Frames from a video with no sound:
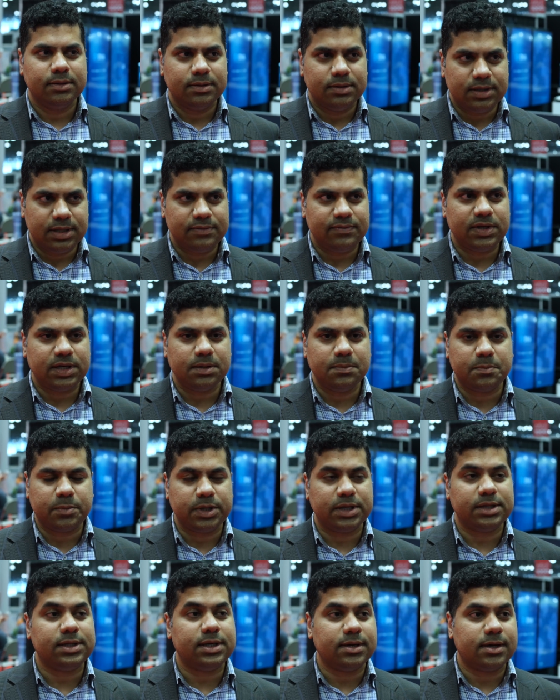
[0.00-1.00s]
living,
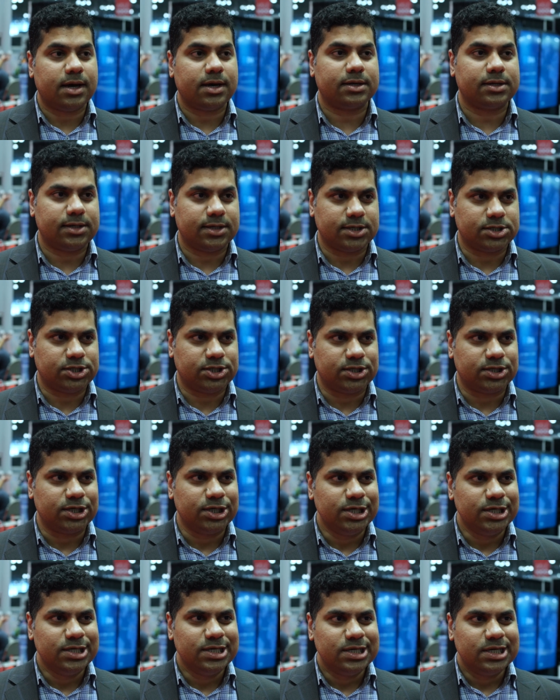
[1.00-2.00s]
breathing architecture.
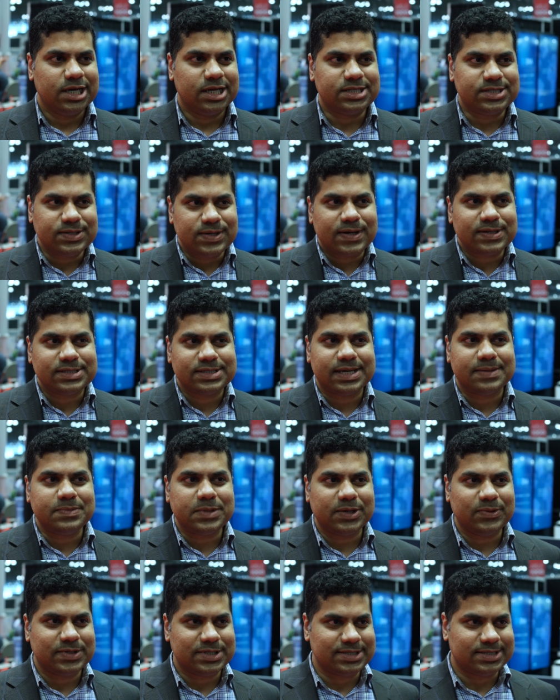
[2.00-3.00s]
It's not
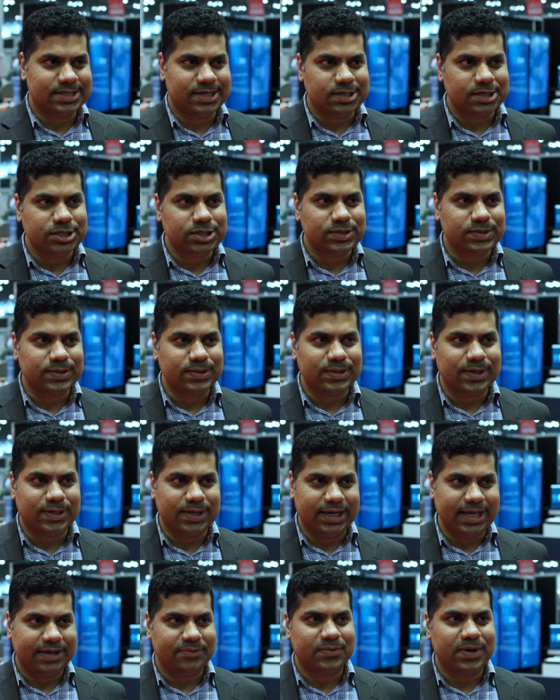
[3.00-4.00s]
something which is set in stone
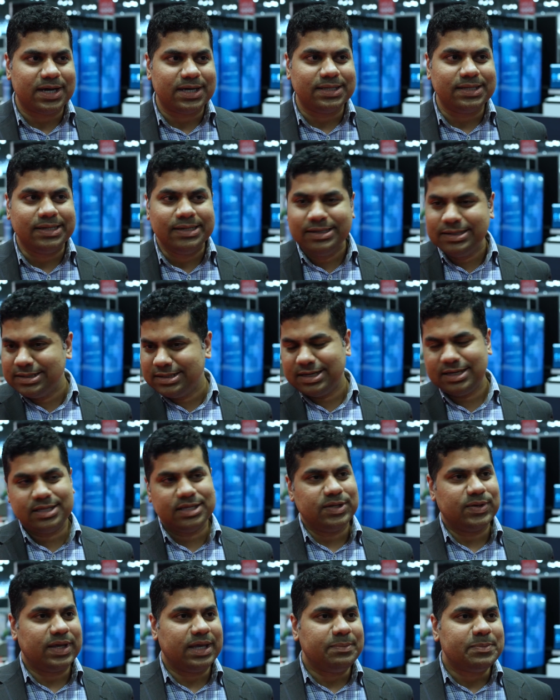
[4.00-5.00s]
on day one and
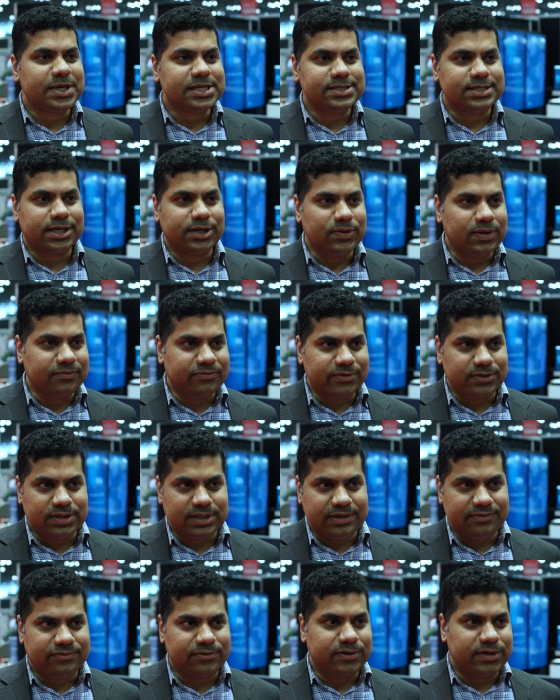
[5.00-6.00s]
then you keep executing for
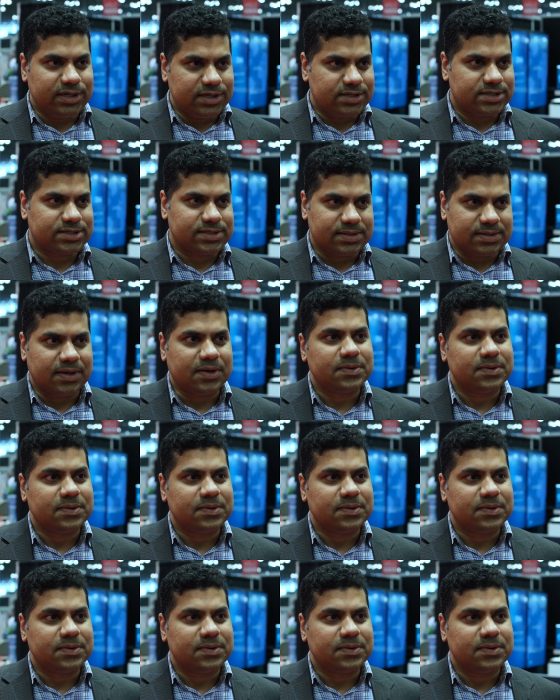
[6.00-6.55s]
three, four years.